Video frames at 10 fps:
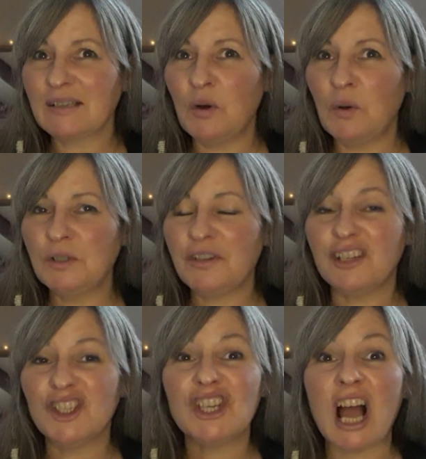called
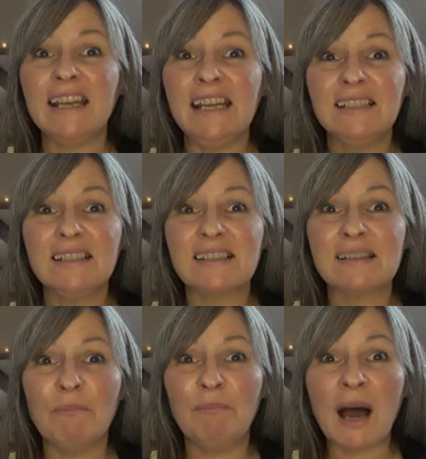the
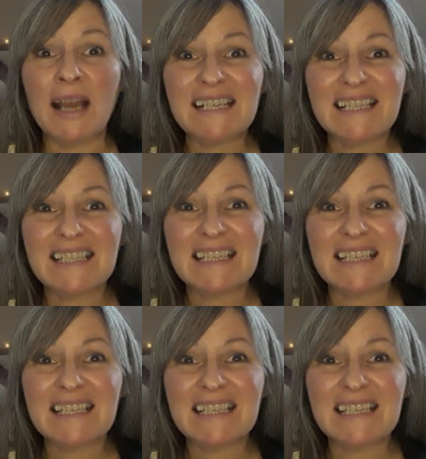Giant's Bite.